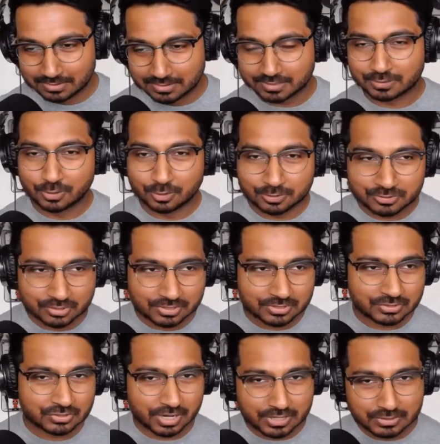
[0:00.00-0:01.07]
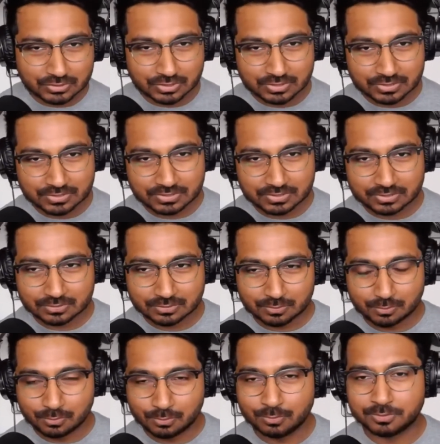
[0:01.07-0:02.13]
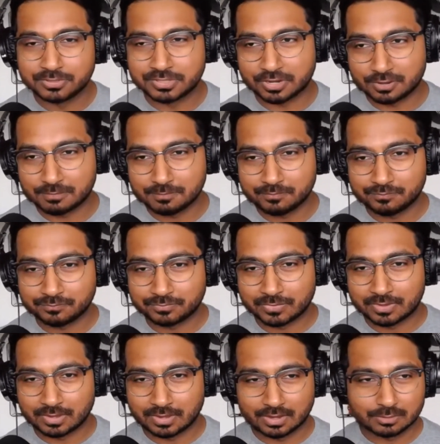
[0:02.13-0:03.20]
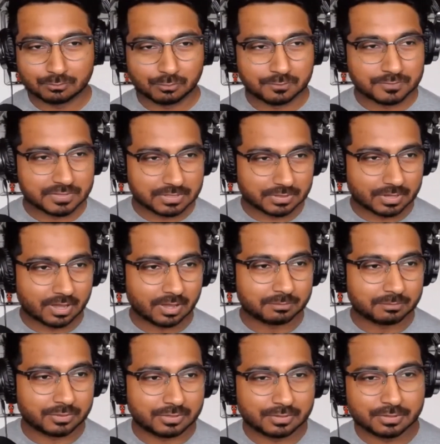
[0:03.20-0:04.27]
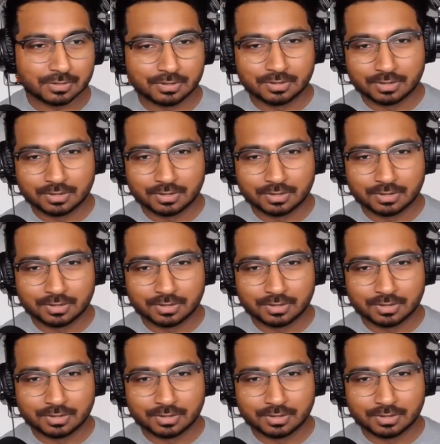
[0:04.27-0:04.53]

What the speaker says: technology changes all the time. And we've seen that happen.